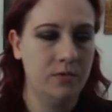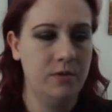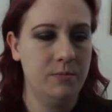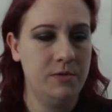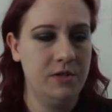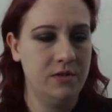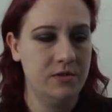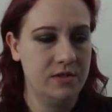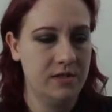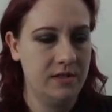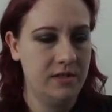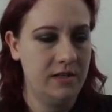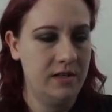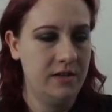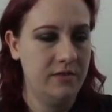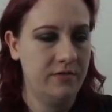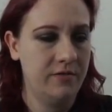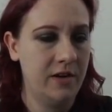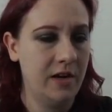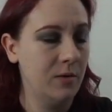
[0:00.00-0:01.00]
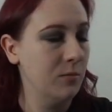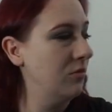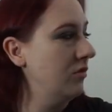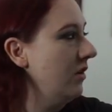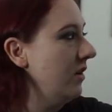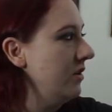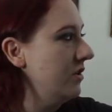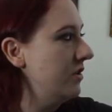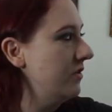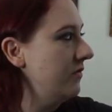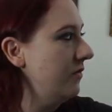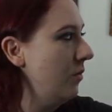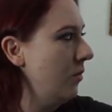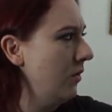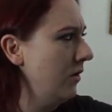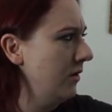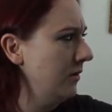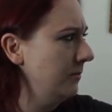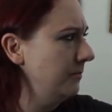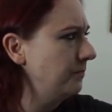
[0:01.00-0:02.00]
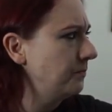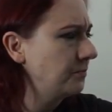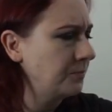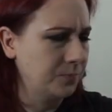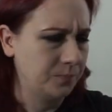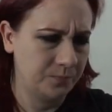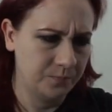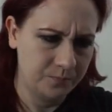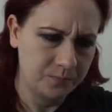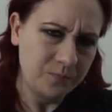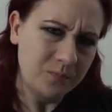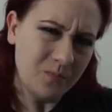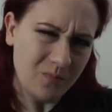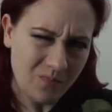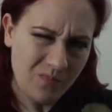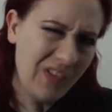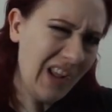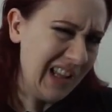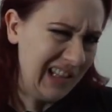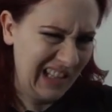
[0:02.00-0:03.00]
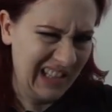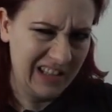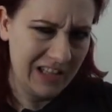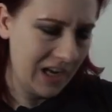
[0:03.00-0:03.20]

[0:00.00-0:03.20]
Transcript: be using the fan brush for like the